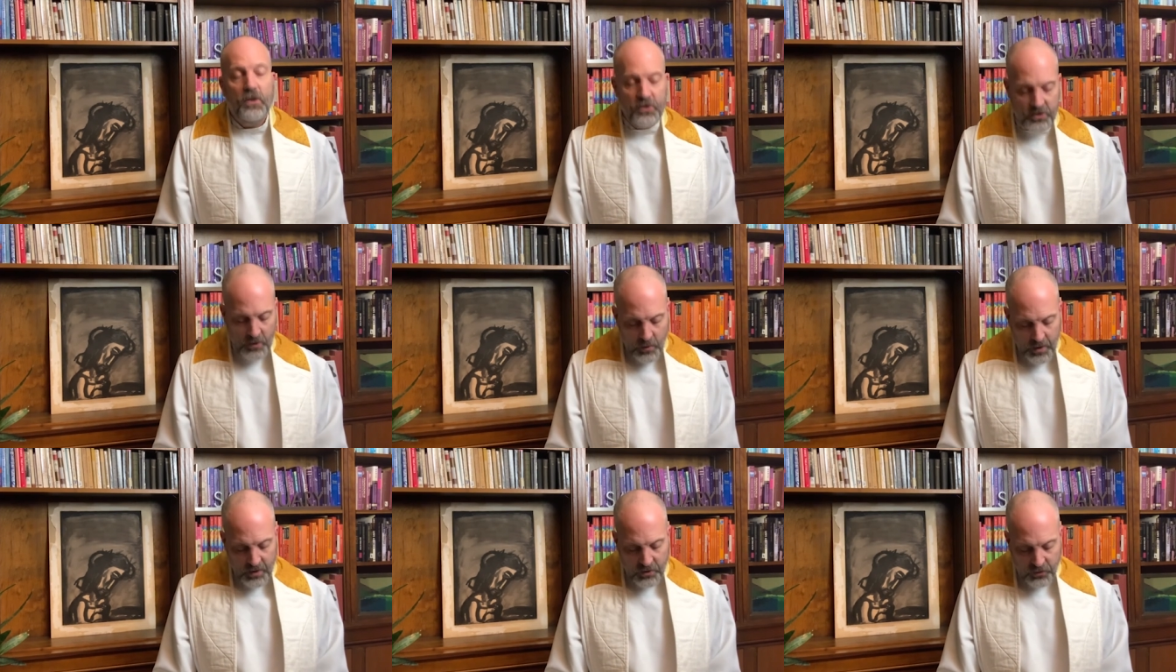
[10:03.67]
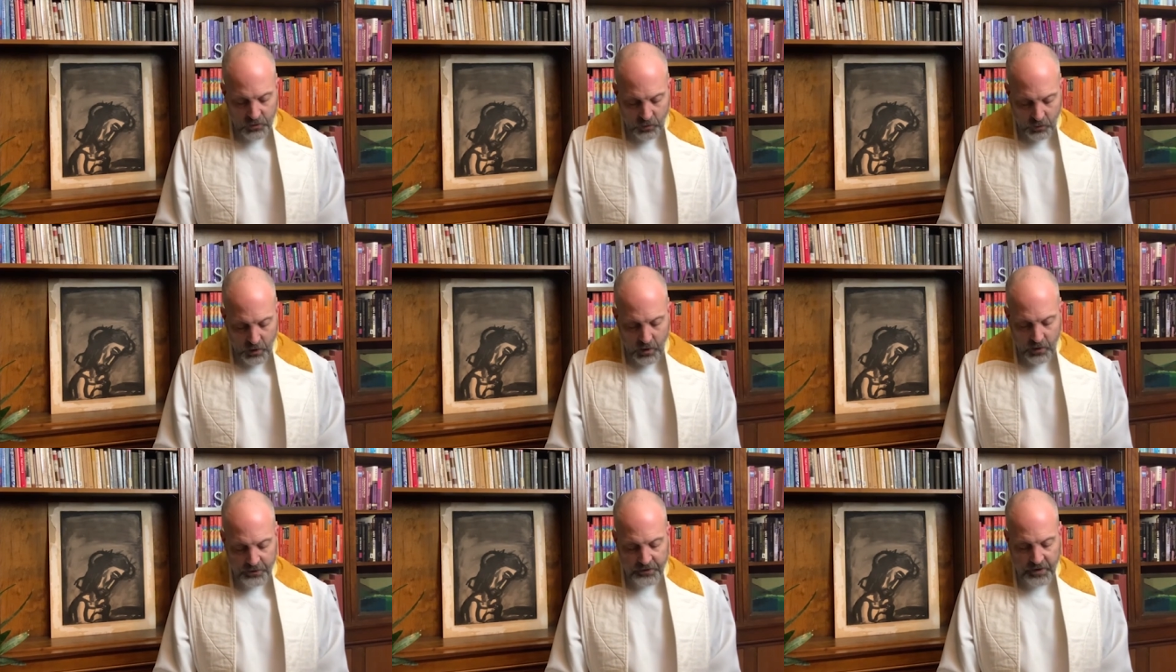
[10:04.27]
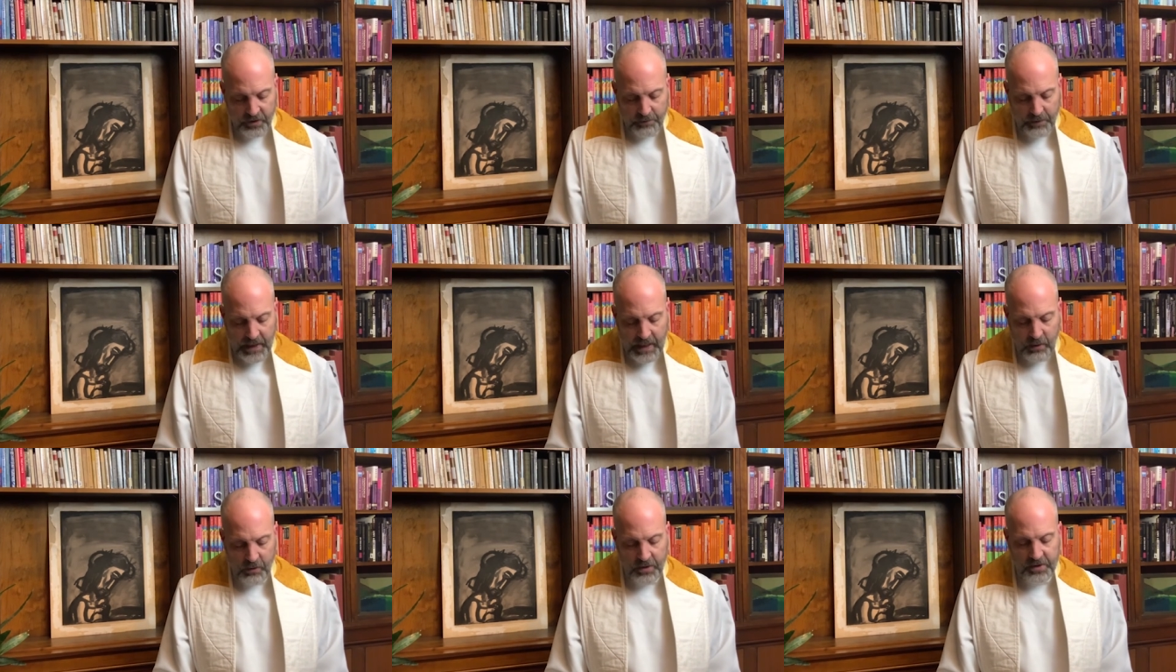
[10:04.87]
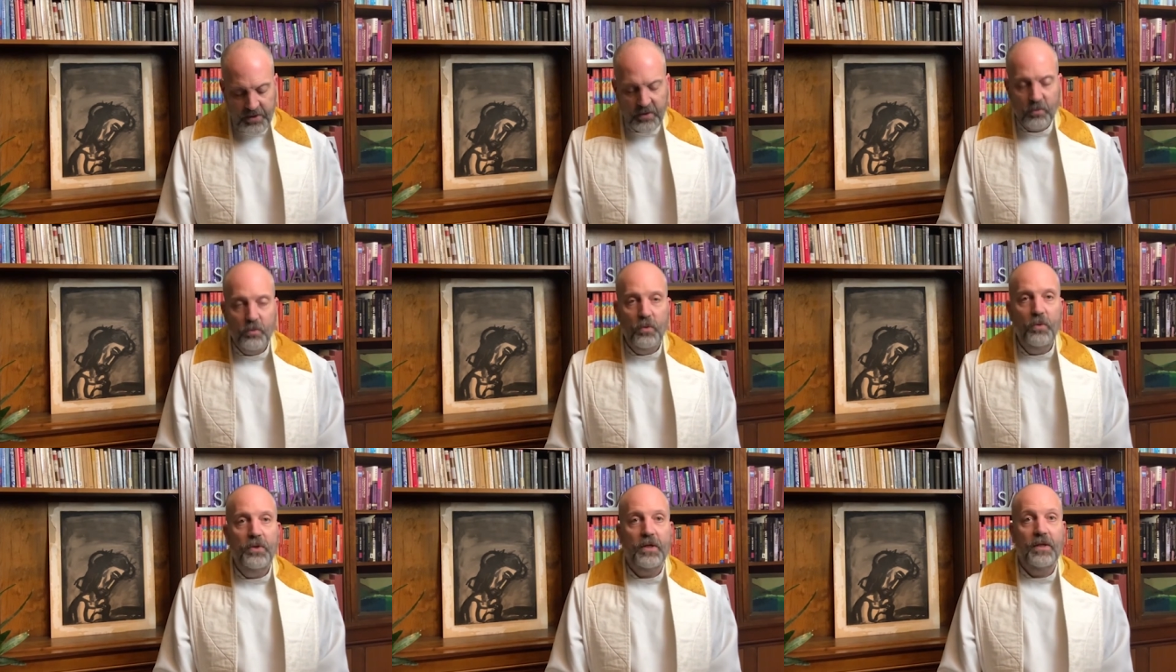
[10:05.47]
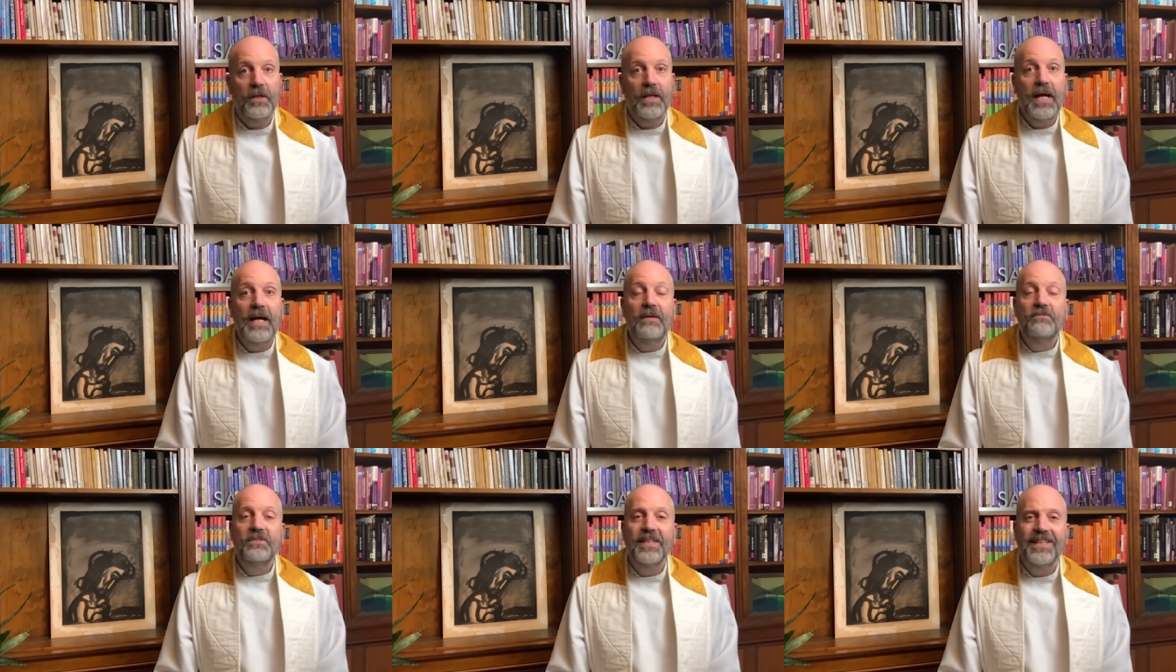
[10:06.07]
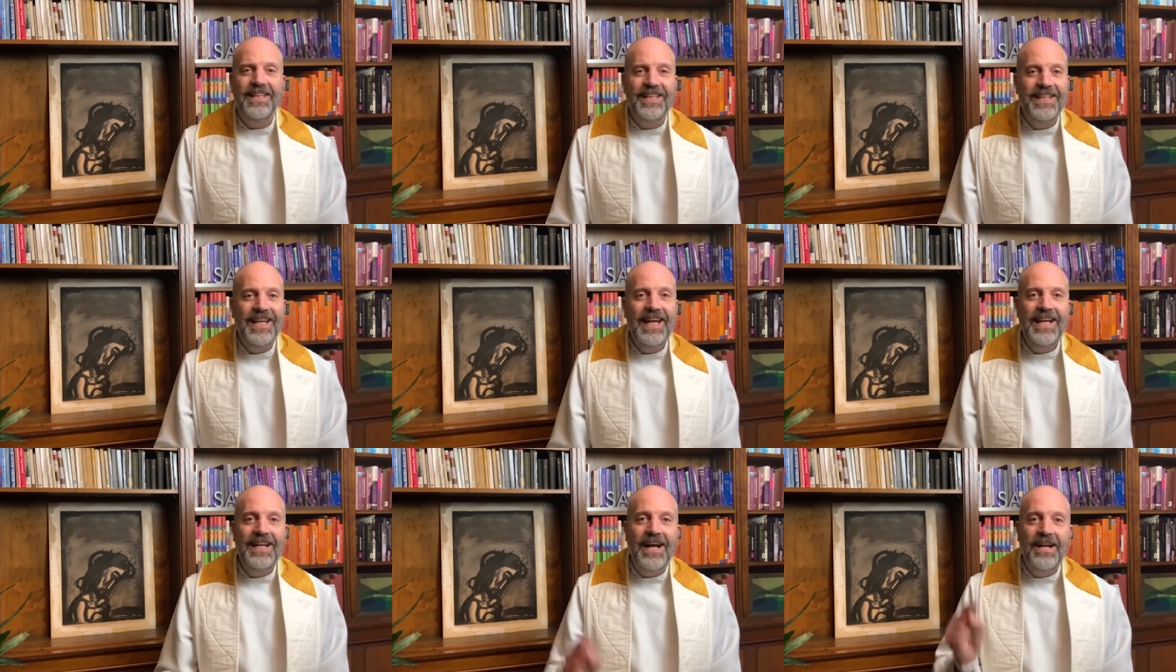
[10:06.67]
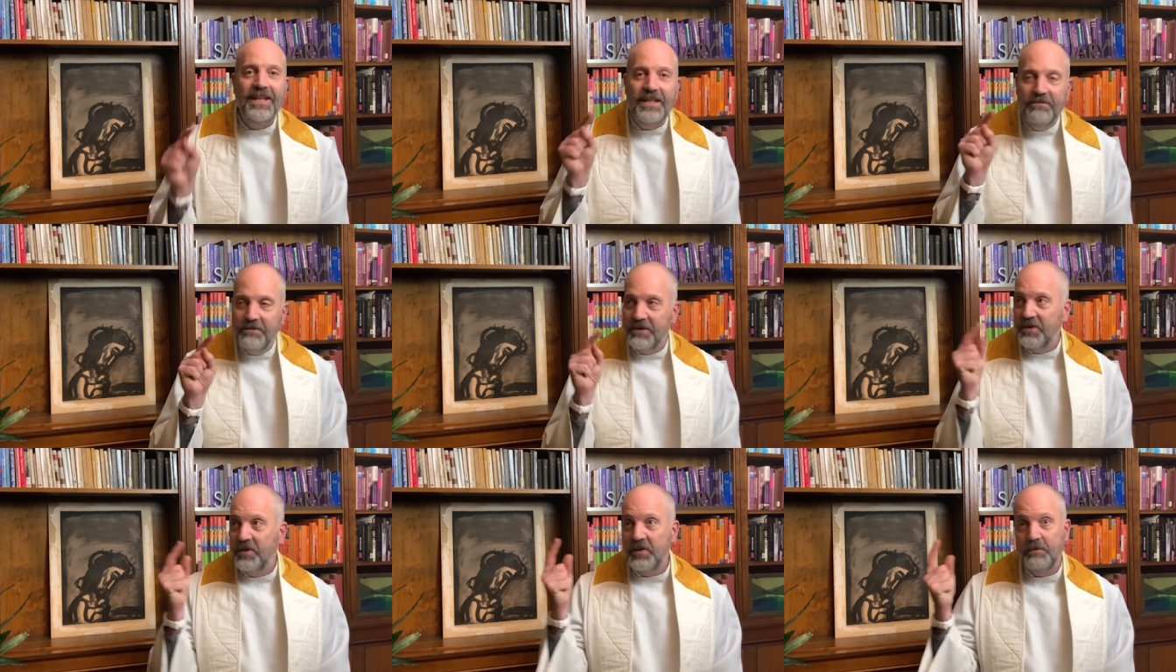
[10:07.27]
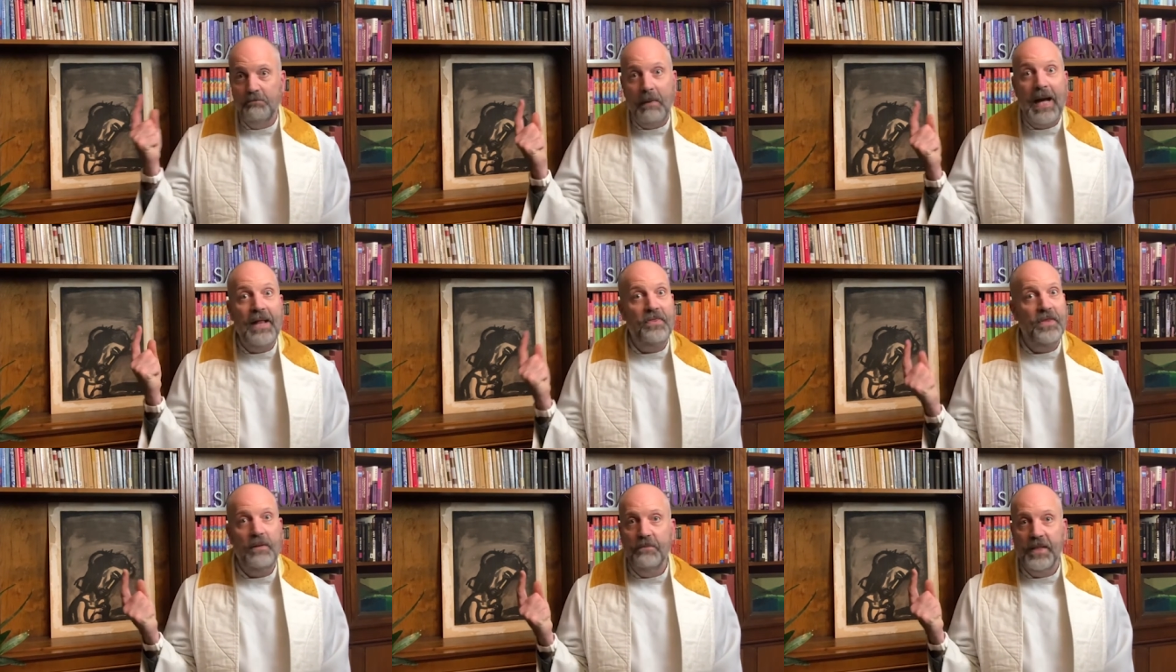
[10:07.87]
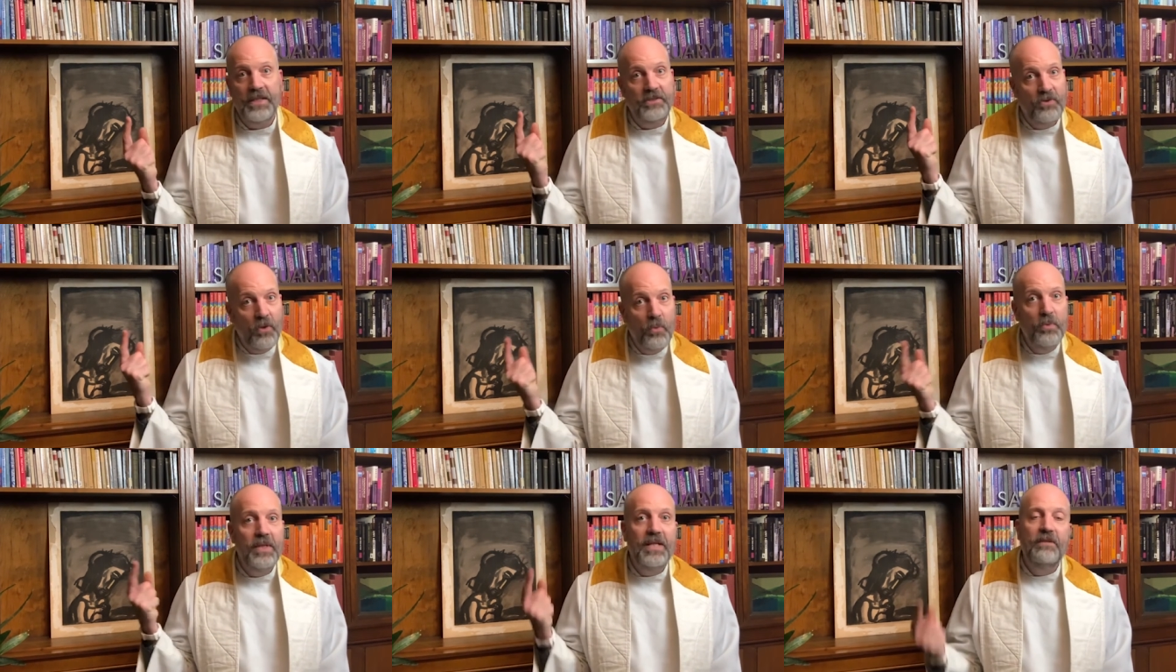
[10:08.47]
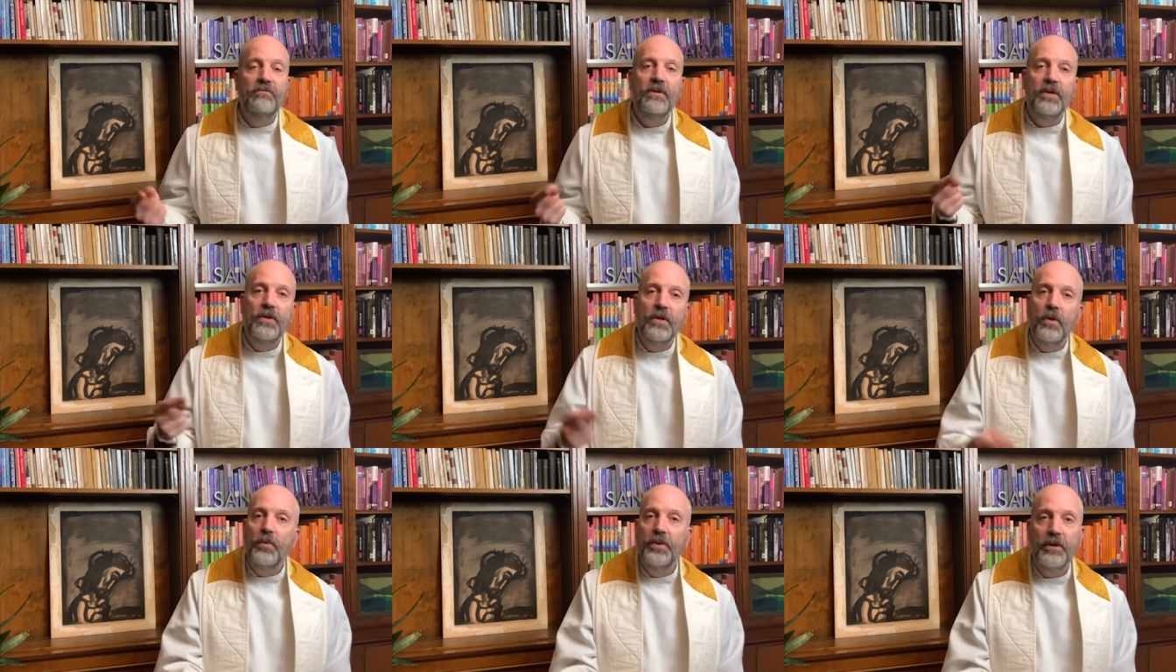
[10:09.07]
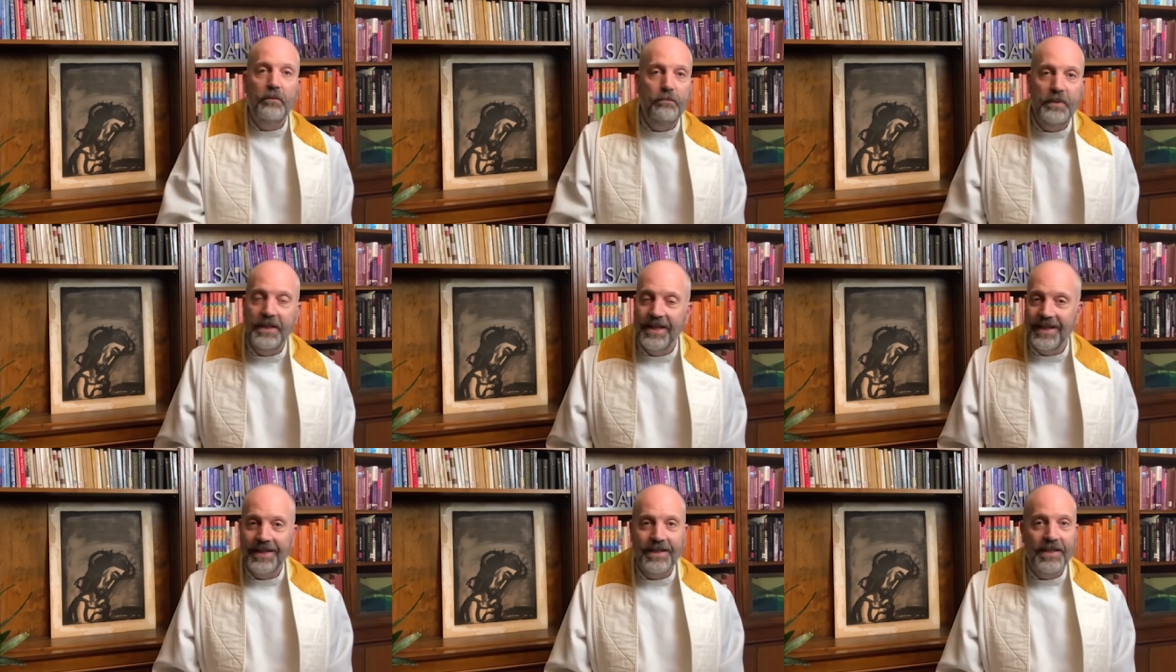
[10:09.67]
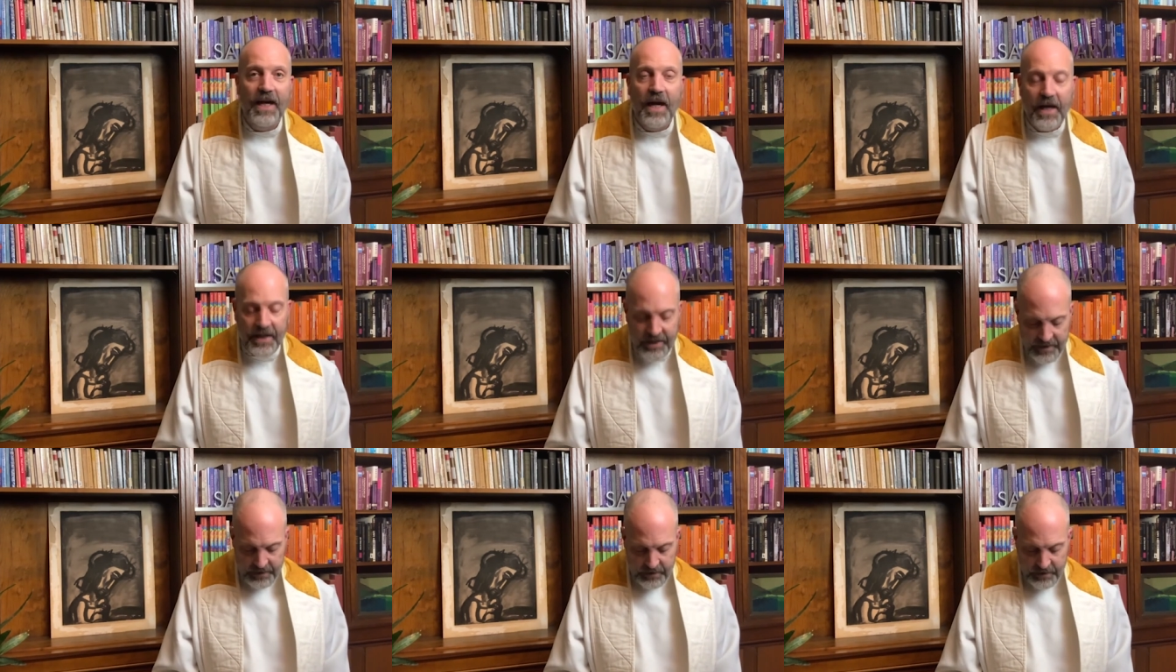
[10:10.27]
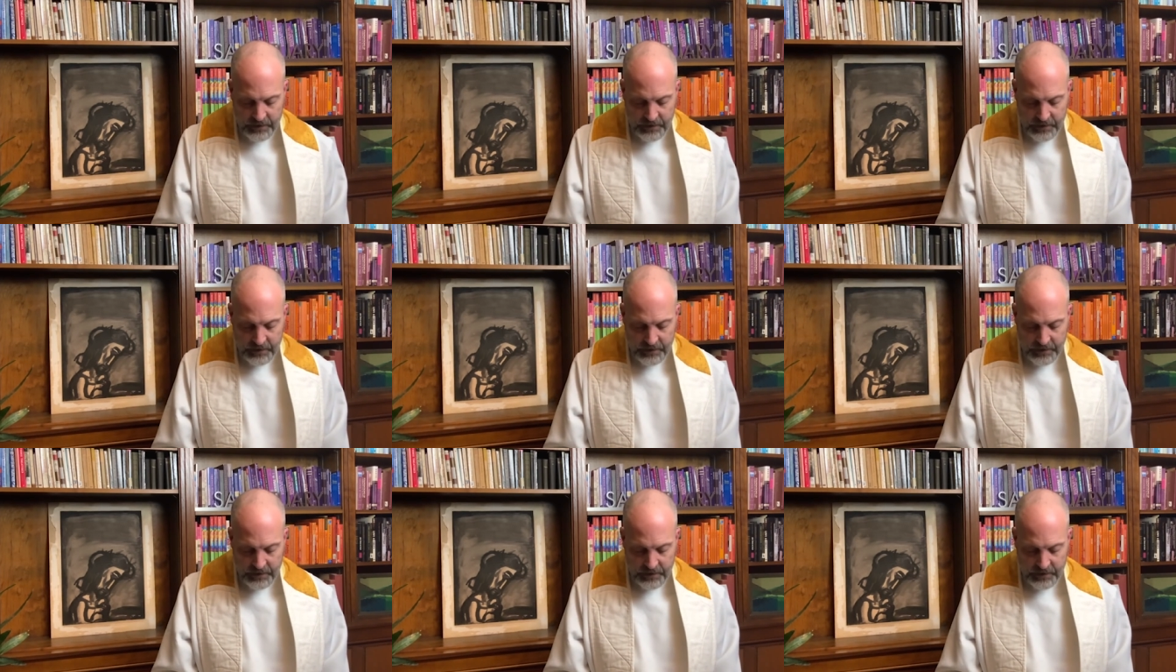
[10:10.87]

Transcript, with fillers: are so enthralled to the powers that rule their lives that they cannot even spot them. They don't even know they're being guided.